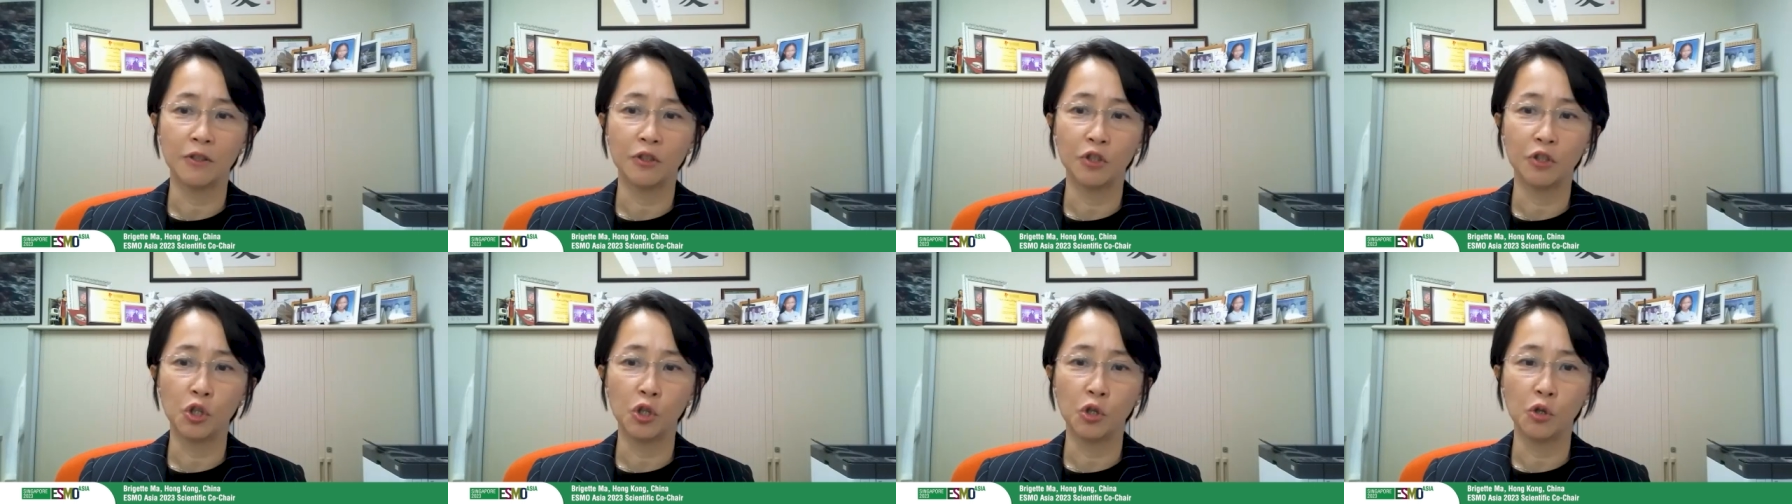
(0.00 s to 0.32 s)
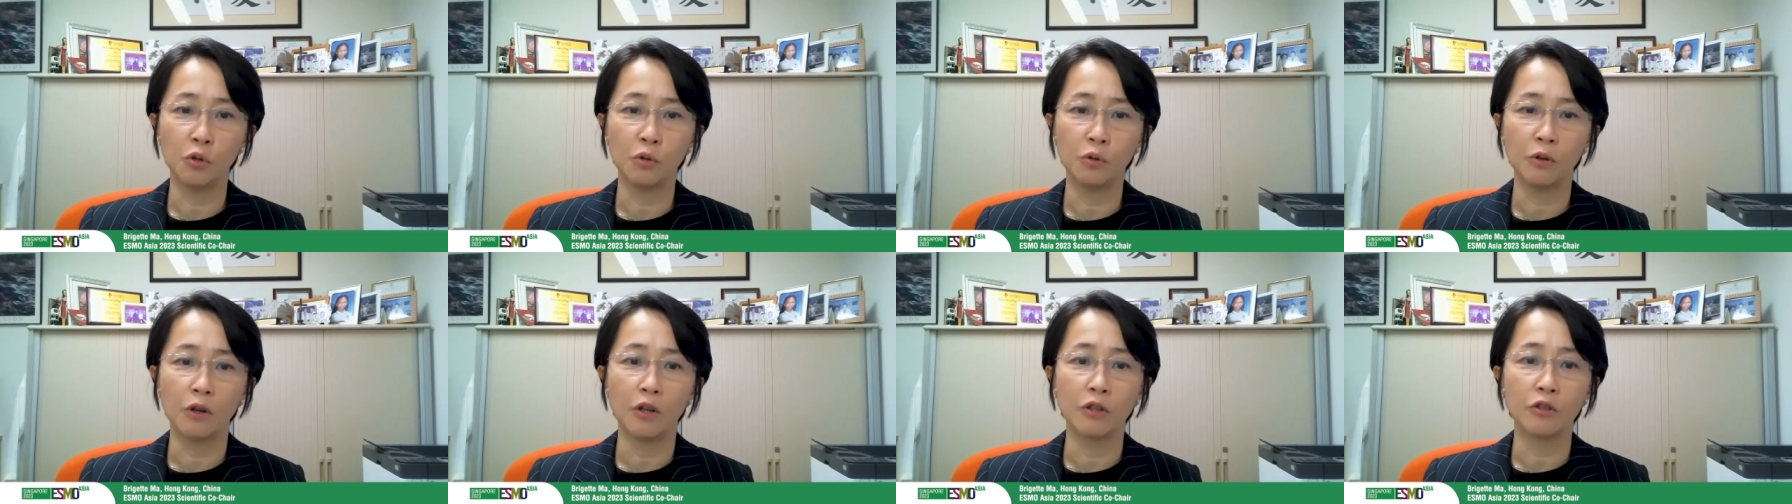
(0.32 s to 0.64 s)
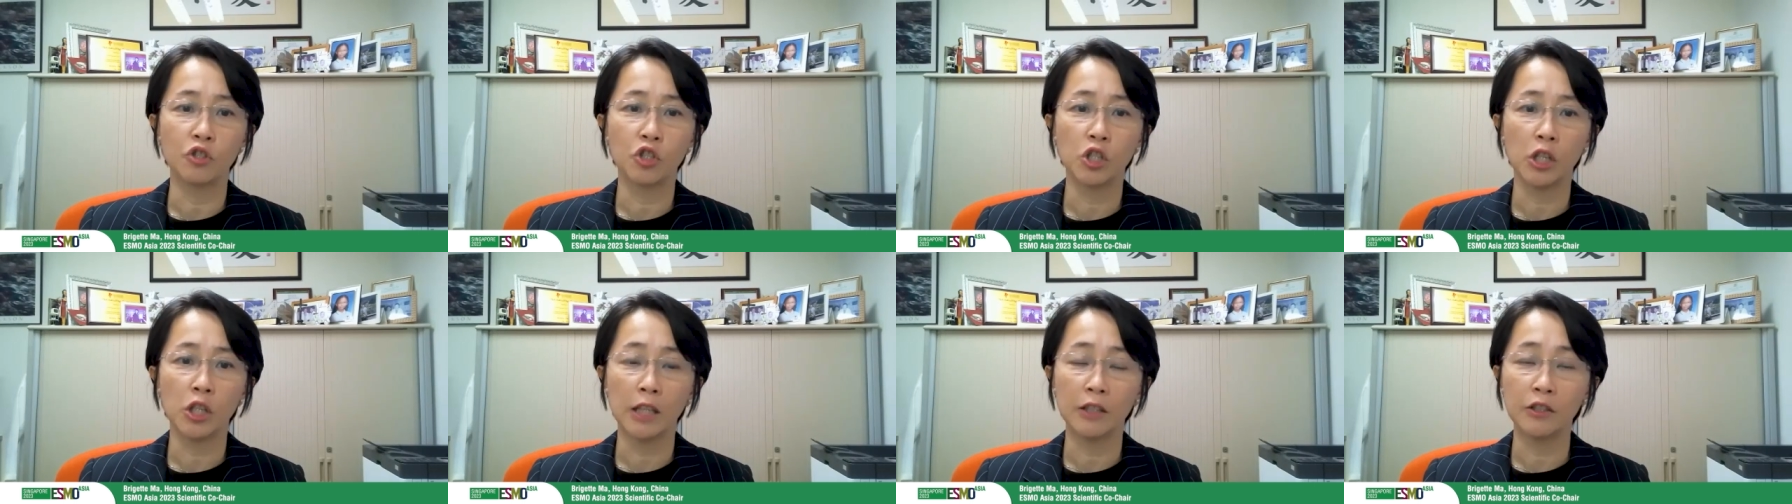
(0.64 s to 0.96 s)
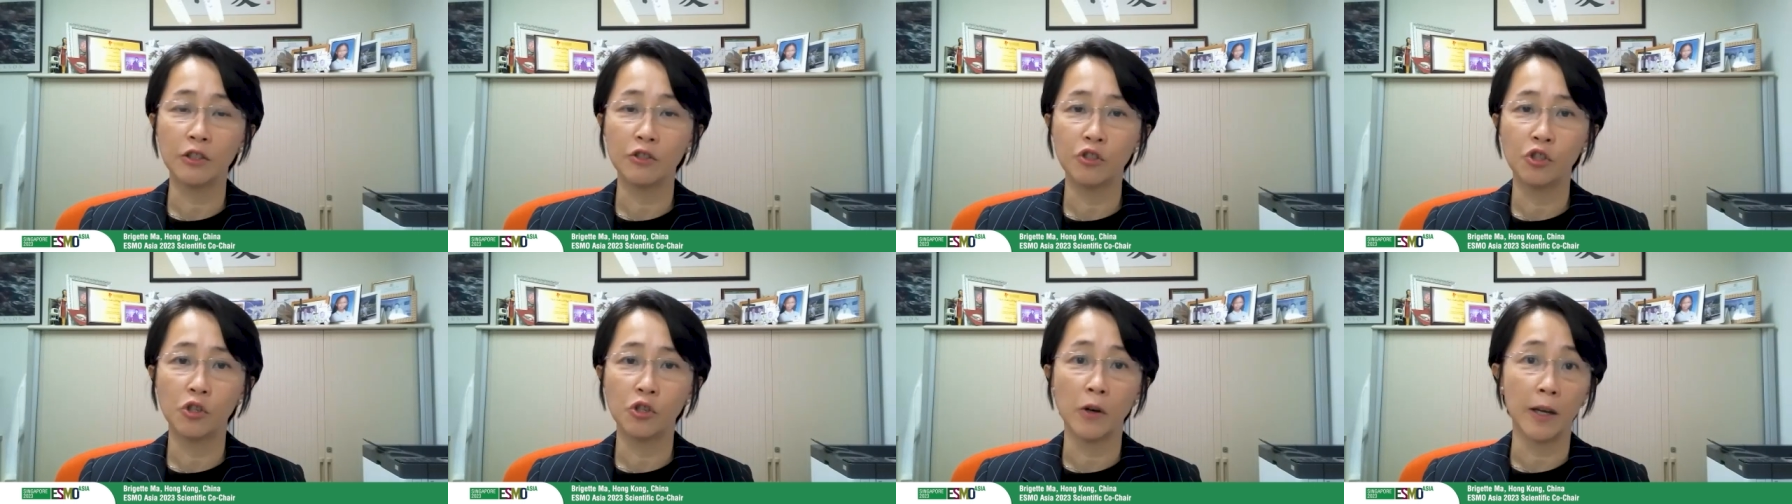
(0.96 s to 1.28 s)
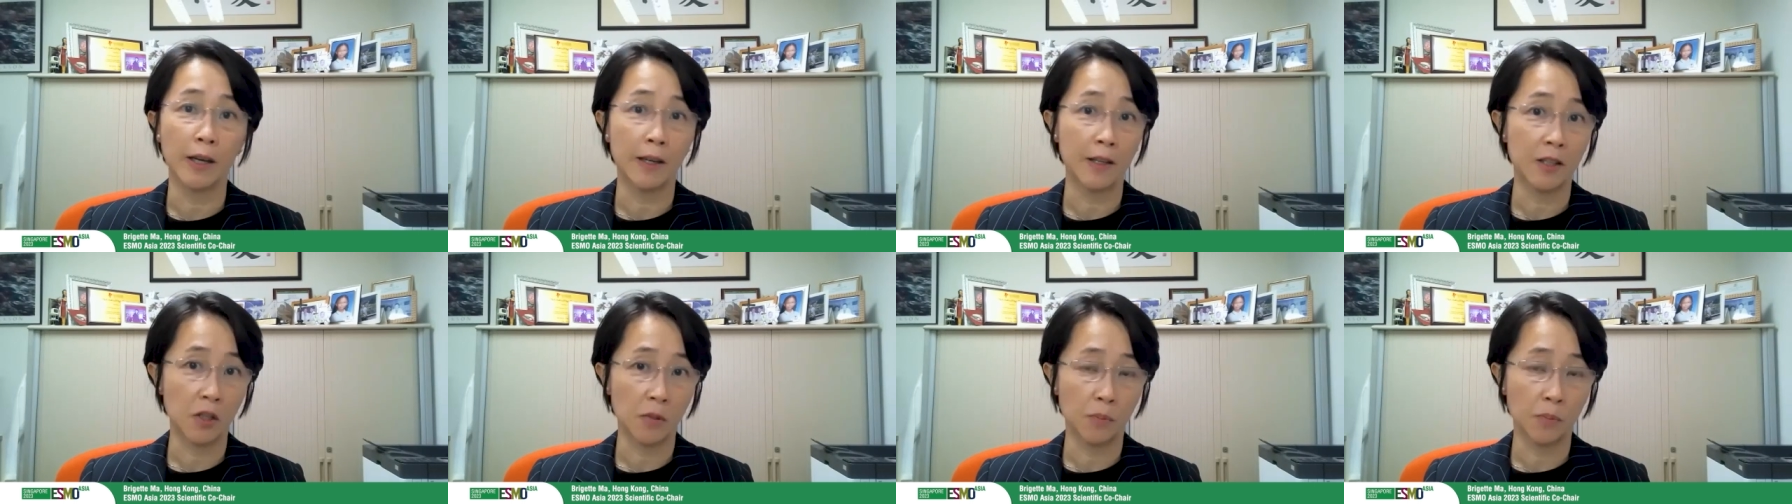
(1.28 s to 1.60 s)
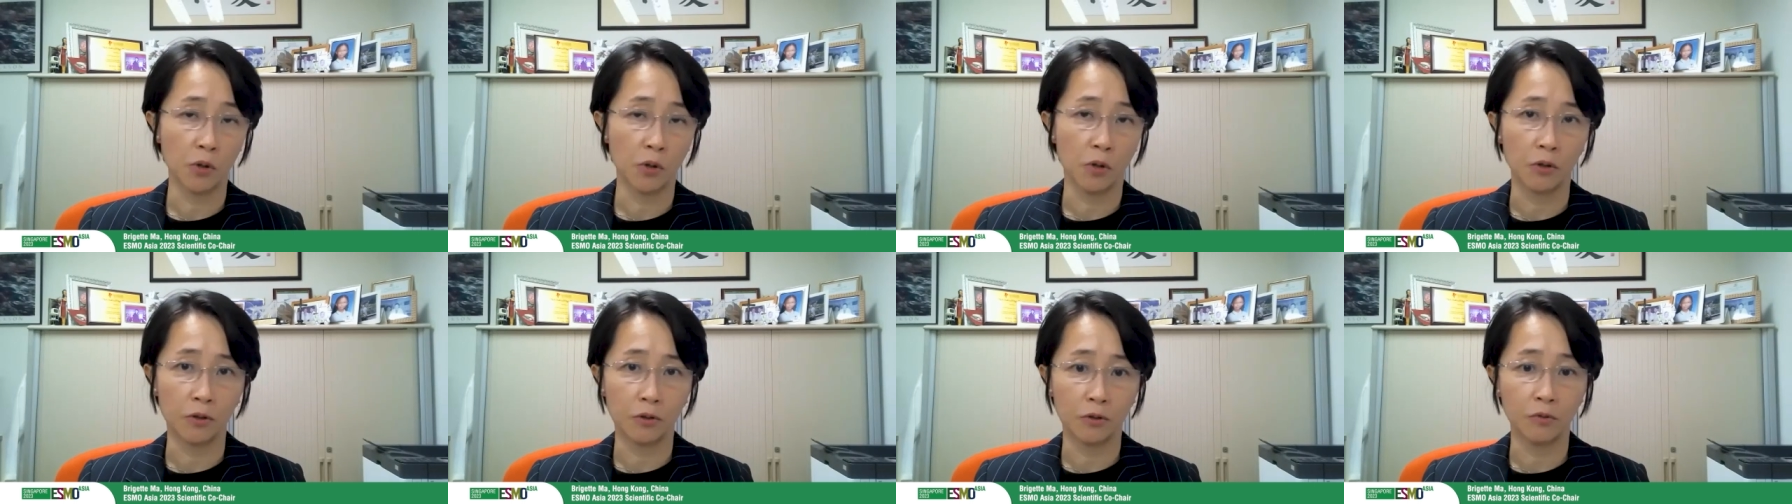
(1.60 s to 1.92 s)
new Challenge Your
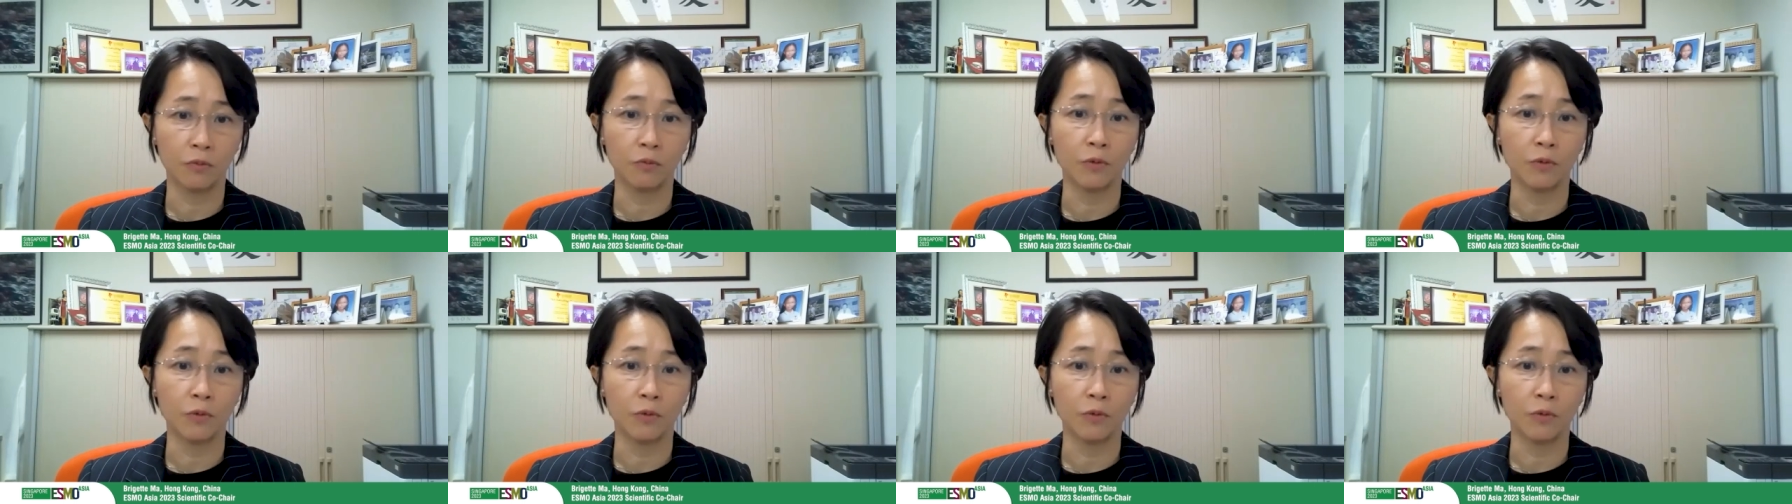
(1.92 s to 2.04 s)
Expert